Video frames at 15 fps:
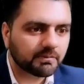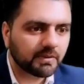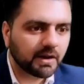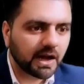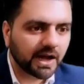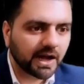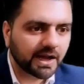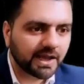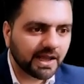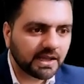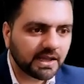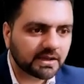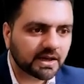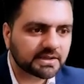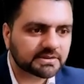Again,
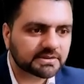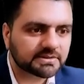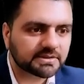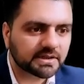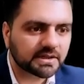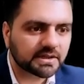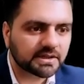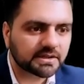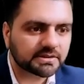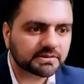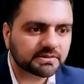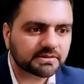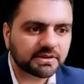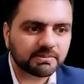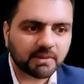guys,
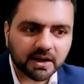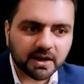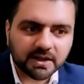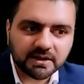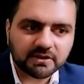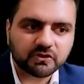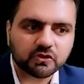the market is